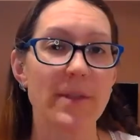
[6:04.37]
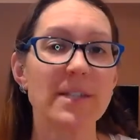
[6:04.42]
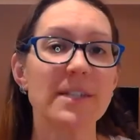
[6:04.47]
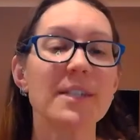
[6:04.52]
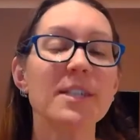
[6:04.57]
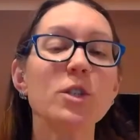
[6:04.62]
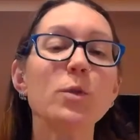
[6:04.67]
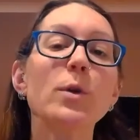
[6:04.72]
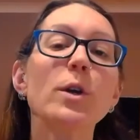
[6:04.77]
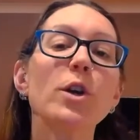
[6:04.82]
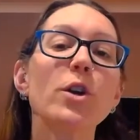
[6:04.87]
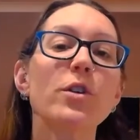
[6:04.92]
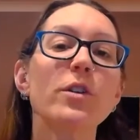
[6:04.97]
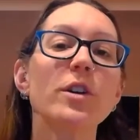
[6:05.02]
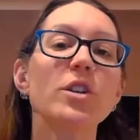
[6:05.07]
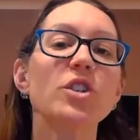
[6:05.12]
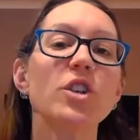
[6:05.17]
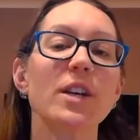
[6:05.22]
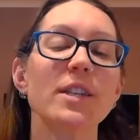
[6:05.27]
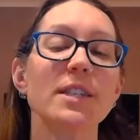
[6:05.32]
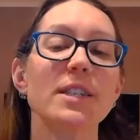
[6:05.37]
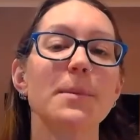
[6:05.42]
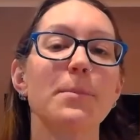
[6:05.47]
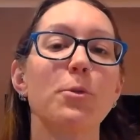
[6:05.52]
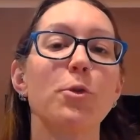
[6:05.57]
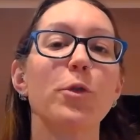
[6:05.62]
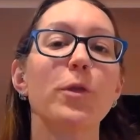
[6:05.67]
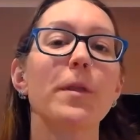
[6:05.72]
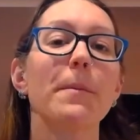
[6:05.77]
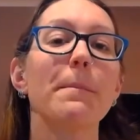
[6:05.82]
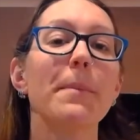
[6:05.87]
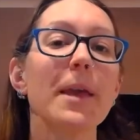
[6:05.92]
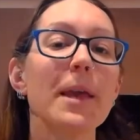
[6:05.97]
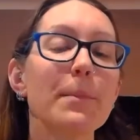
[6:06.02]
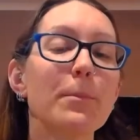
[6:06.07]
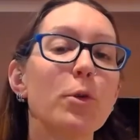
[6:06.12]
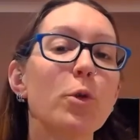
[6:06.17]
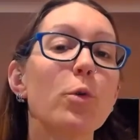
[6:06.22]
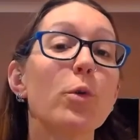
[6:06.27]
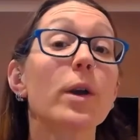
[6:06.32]
This is to encourage us to put the
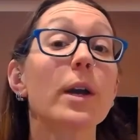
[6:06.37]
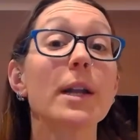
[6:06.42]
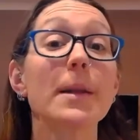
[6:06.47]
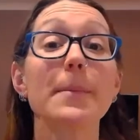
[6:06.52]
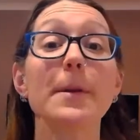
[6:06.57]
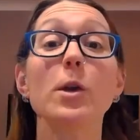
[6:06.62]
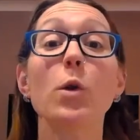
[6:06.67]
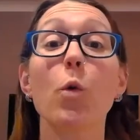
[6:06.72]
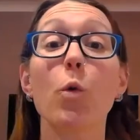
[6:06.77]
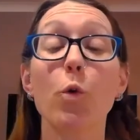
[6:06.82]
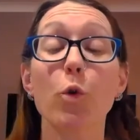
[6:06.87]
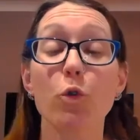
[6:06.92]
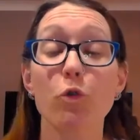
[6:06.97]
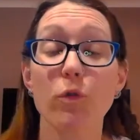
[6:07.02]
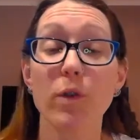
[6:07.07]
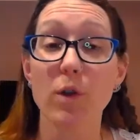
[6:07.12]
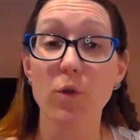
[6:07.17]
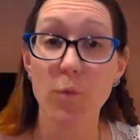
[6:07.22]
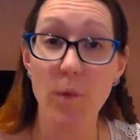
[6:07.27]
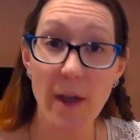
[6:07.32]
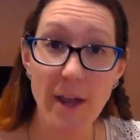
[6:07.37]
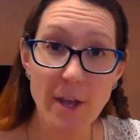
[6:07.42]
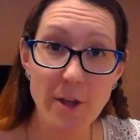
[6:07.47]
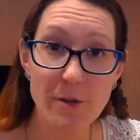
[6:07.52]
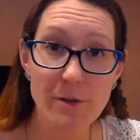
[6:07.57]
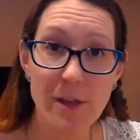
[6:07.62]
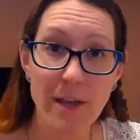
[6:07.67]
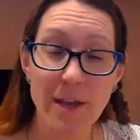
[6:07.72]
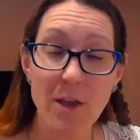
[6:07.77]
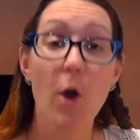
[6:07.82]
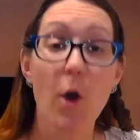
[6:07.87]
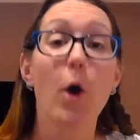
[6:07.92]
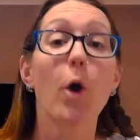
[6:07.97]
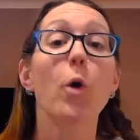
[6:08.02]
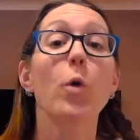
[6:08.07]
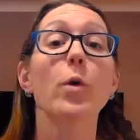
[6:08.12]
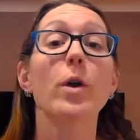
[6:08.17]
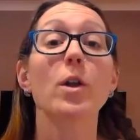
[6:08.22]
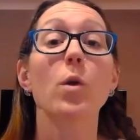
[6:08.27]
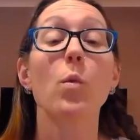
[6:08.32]
people who are going to be ordering regularly,
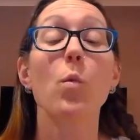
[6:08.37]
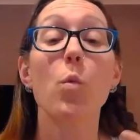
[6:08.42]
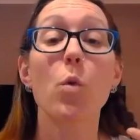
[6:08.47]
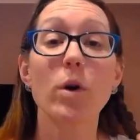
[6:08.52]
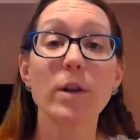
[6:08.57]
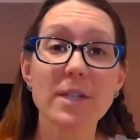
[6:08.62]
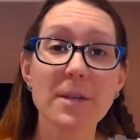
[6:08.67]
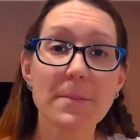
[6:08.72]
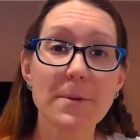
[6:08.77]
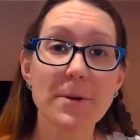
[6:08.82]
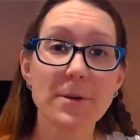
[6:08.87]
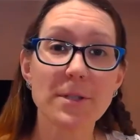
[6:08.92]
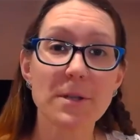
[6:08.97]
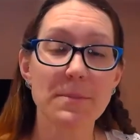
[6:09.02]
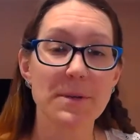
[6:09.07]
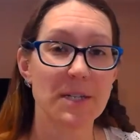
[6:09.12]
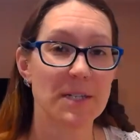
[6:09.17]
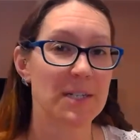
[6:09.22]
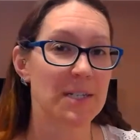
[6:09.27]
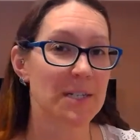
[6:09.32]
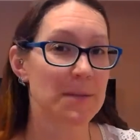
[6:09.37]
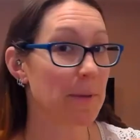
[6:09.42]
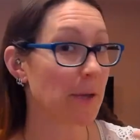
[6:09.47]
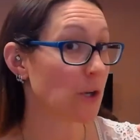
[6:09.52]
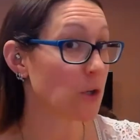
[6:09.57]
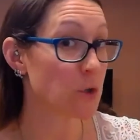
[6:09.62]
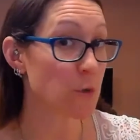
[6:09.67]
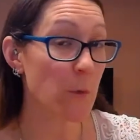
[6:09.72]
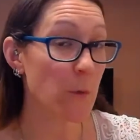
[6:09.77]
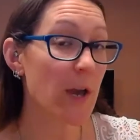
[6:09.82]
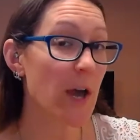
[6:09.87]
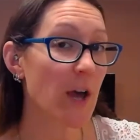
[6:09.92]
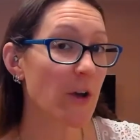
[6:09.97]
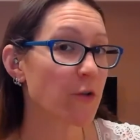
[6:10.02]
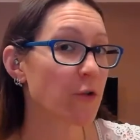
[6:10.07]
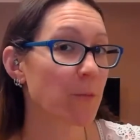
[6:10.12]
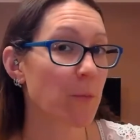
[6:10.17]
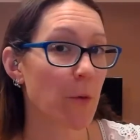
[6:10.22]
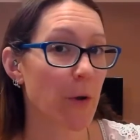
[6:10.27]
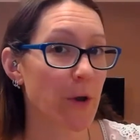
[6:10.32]
who are going to want to build a business, be doing
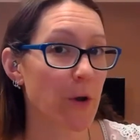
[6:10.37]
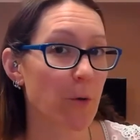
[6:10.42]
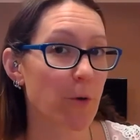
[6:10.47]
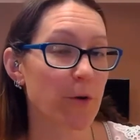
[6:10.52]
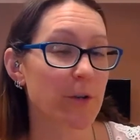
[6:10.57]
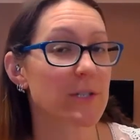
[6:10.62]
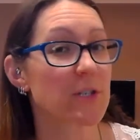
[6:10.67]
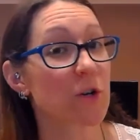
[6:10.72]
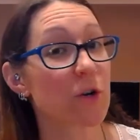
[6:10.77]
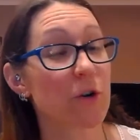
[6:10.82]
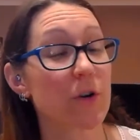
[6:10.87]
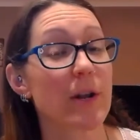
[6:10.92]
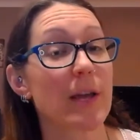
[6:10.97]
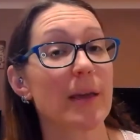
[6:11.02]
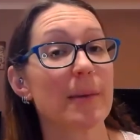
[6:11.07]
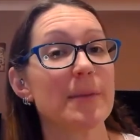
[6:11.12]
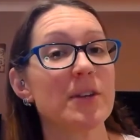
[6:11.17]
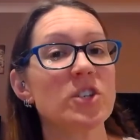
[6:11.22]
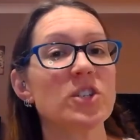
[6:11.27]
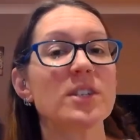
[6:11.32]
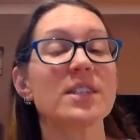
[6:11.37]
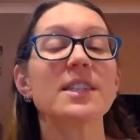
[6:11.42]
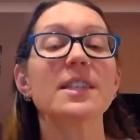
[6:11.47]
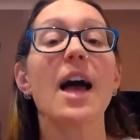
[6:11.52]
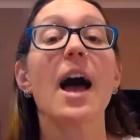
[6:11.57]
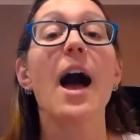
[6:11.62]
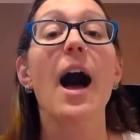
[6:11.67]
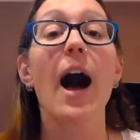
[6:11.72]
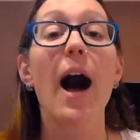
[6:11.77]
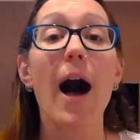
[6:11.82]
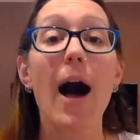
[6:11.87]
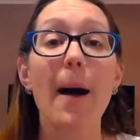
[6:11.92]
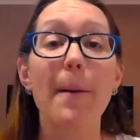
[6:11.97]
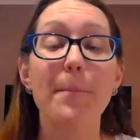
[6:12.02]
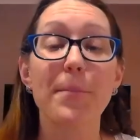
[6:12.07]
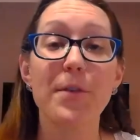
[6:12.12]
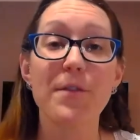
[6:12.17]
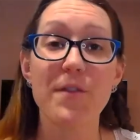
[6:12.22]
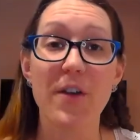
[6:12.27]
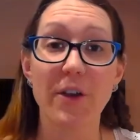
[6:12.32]
100-point orders and earning commissions,
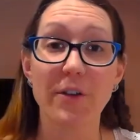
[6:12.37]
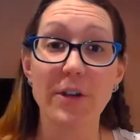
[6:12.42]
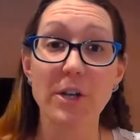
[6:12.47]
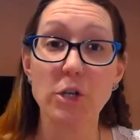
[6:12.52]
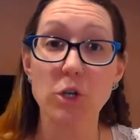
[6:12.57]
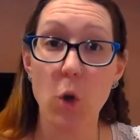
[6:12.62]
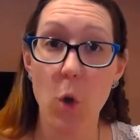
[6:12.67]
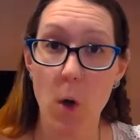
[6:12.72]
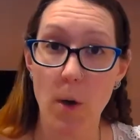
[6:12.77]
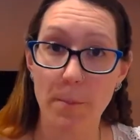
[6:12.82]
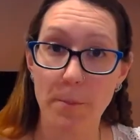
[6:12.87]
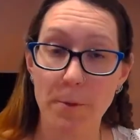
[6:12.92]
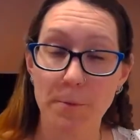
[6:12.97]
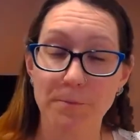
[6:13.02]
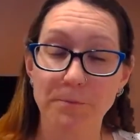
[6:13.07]
up the very top.